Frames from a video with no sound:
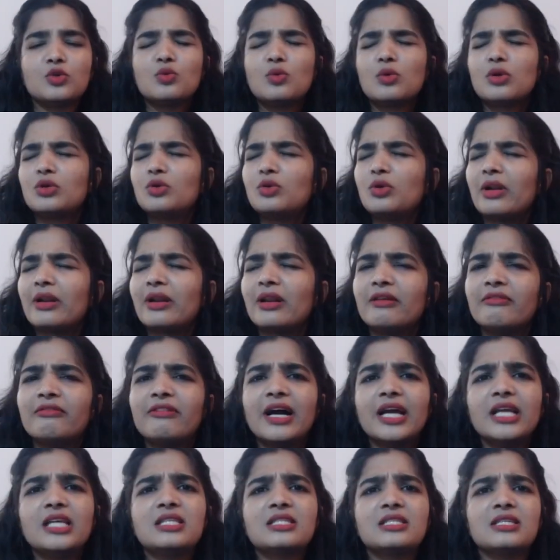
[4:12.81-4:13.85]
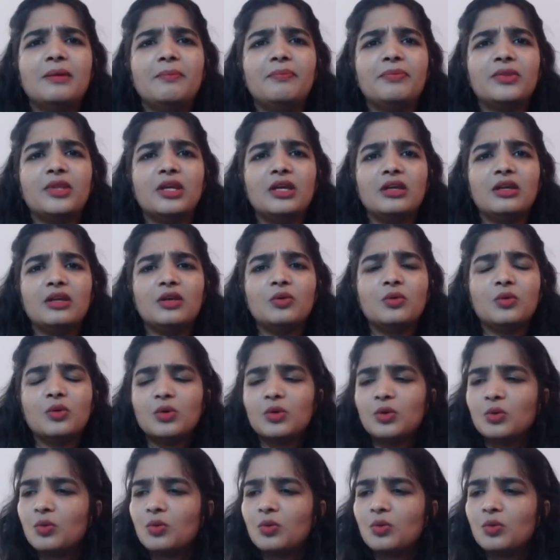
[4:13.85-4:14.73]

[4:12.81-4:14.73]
You want to revise something, you know,